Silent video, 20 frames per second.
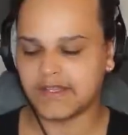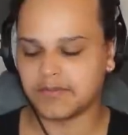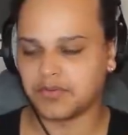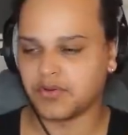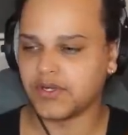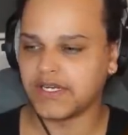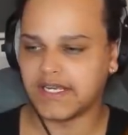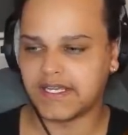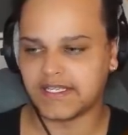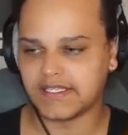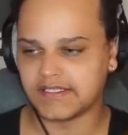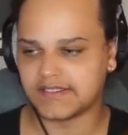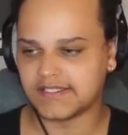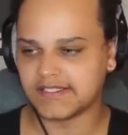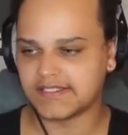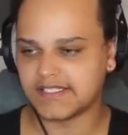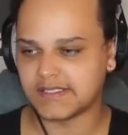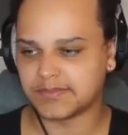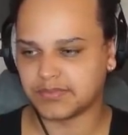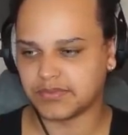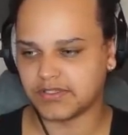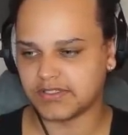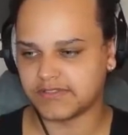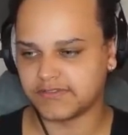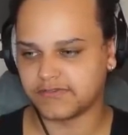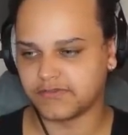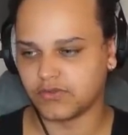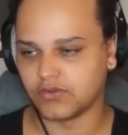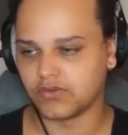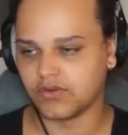the point is this is plus
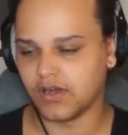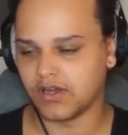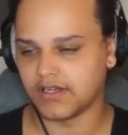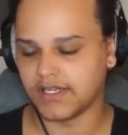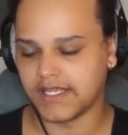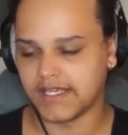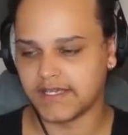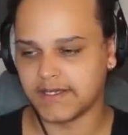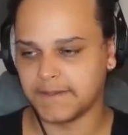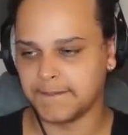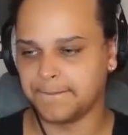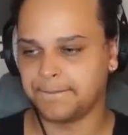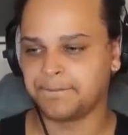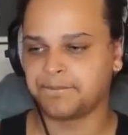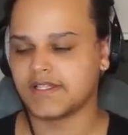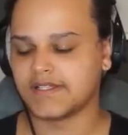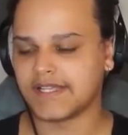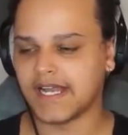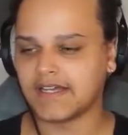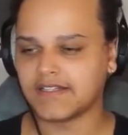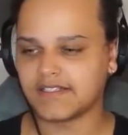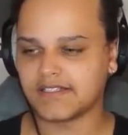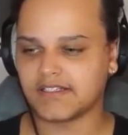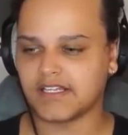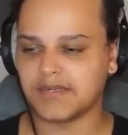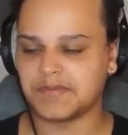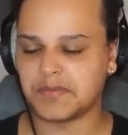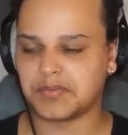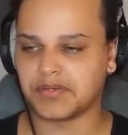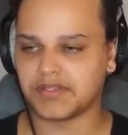4 on hit. Now this is
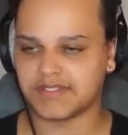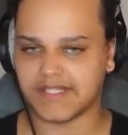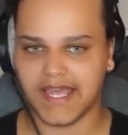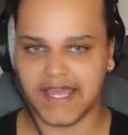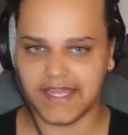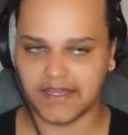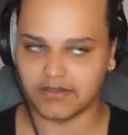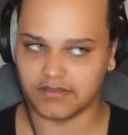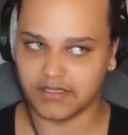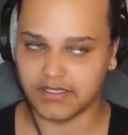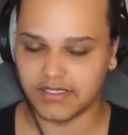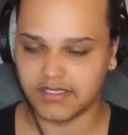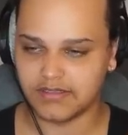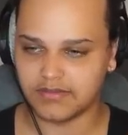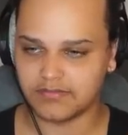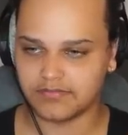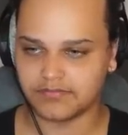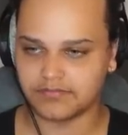going to be plus 8 on hit.